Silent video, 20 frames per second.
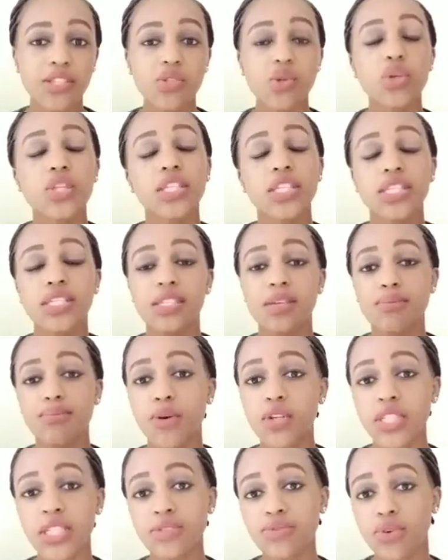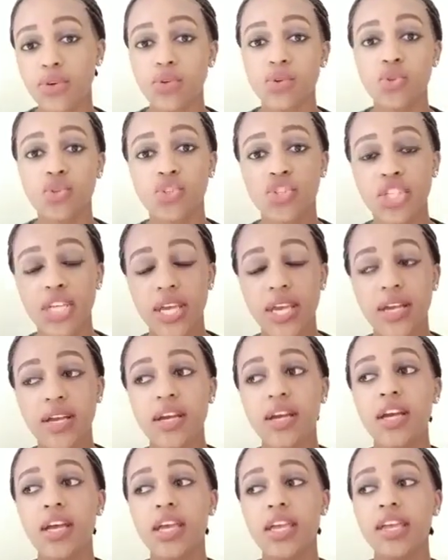So it is important for you to check
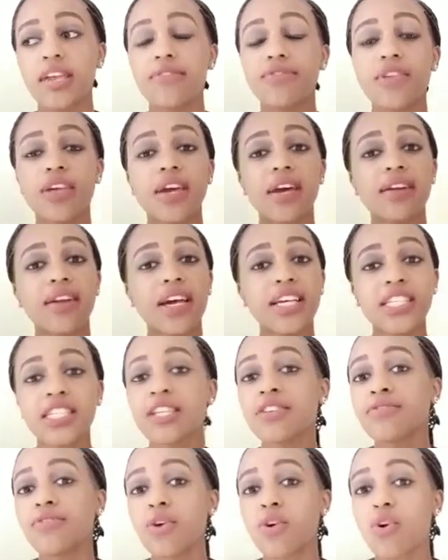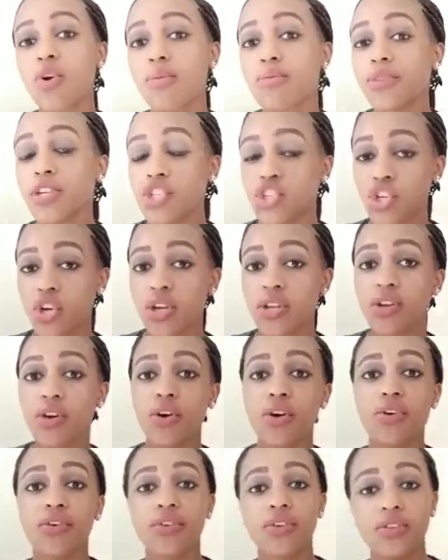if they are asking for commission
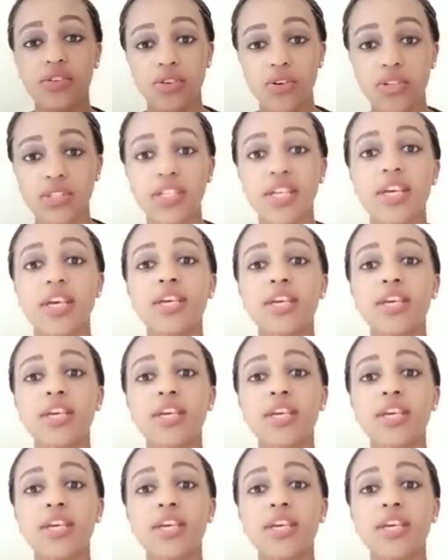or not.